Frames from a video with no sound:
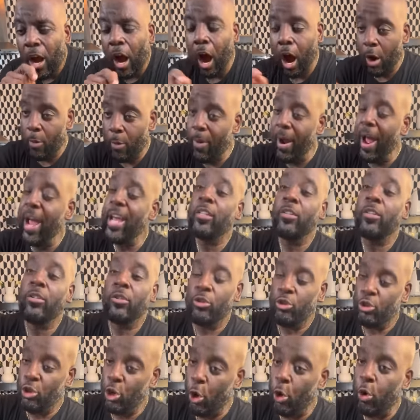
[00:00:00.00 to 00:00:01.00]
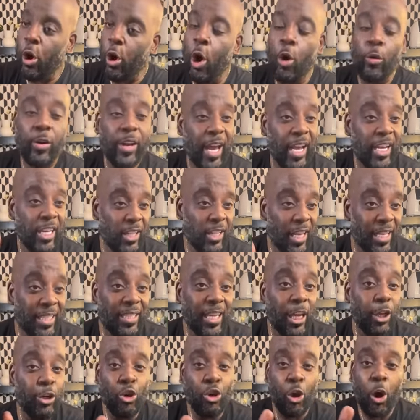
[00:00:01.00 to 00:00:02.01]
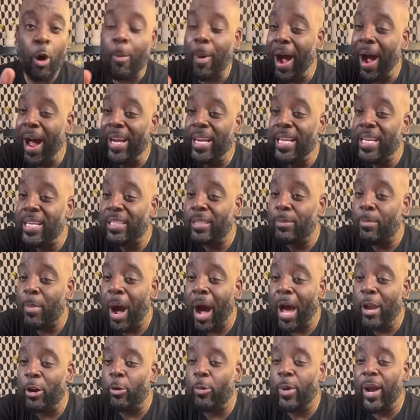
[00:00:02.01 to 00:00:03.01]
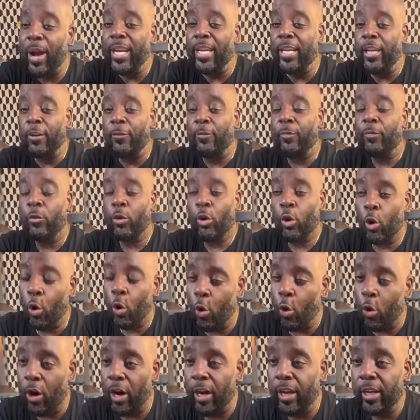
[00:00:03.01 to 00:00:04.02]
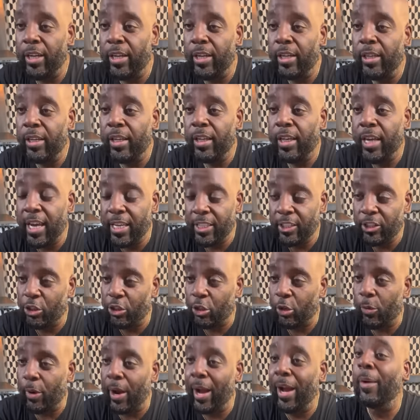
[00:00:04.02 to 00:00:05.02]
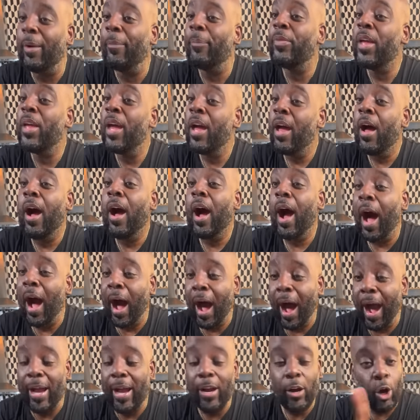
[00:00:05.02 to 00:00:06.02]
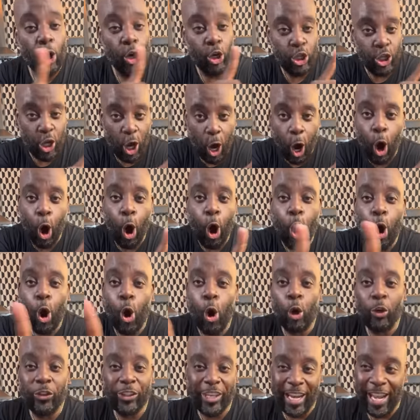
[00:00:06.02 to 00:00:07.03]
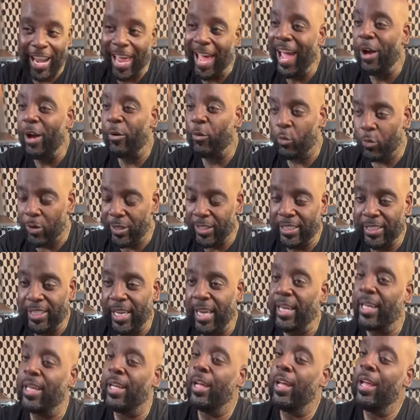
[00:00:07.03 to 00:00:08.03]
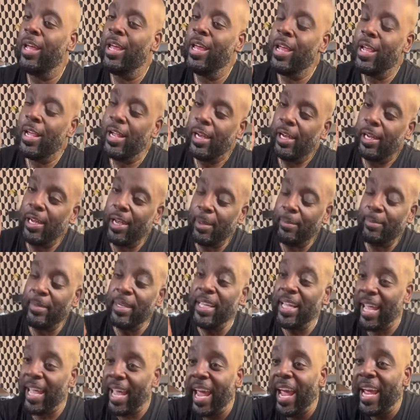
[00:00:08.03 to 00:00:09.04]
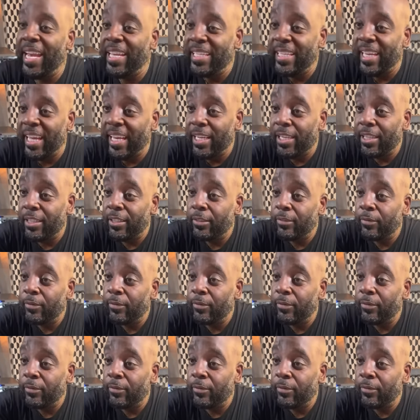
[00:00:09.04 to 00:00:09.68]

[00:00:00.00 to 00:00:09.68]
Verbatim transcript: All right. No, okay. They say nobody is moderating on Instagram. I y'all hold the line one second. Let me end it.